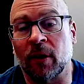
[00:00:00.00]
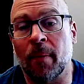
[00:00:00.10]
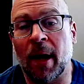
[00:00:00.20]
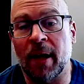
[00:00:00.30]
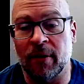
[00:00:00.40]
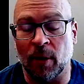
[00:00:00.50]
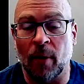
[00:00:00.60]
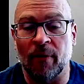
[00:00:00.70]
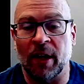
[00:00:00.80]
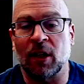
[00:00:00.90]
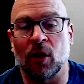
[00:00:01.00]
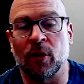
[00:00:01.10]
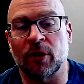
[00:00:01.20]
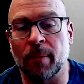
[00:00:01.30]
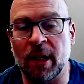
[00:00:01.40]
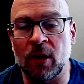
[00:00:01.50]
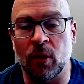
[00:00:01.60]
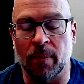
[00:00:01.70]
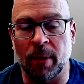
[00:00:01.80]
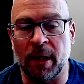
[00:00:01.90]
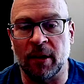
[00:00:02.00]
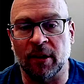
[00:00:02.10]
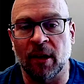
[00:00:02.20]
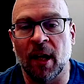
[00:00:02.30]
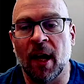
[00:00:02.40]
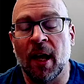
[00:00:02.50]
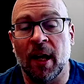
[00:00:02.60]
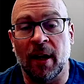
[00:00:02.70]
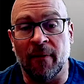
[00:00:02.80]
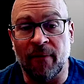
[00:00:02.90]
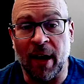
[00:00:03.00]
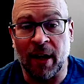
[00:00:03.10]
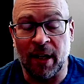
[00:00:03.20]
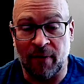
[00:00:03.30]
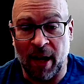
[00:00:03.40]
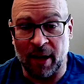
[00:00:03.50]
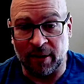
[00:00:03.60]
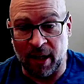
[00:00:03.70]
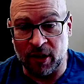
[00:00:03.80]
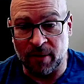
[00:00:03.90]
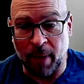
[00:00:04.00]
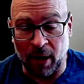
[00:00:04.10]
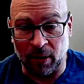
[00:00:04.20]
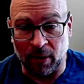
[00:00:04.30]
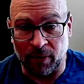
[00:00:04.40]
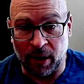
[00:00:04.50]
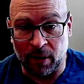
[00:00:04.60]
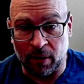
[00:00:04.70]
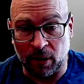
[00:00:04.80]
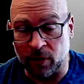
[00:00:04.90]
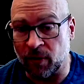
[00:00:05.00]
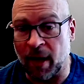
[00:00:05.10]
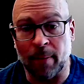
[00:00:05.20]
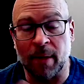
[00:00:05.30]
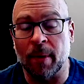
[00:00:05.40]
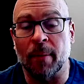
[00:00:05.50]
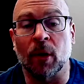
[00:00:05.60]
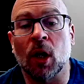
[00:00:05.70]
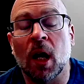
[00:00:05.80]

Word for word: Um, I someone very close to me who competes at a very advanced age in powerlifting, close family member,